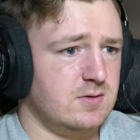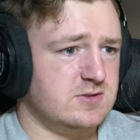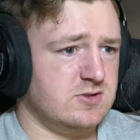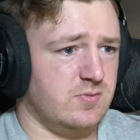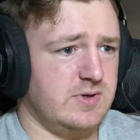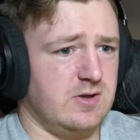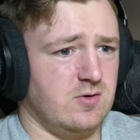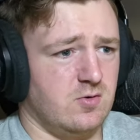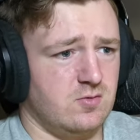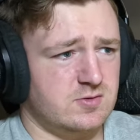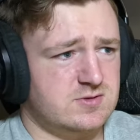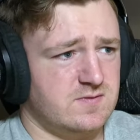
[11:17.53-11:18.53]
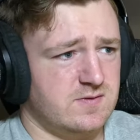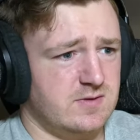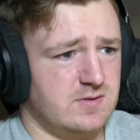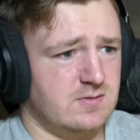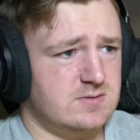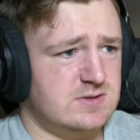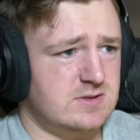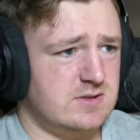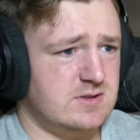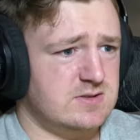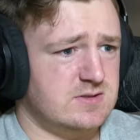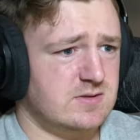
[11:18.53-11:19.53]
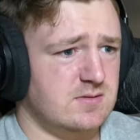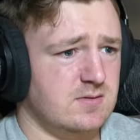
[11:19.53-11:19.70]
So many holes for the. Jeez.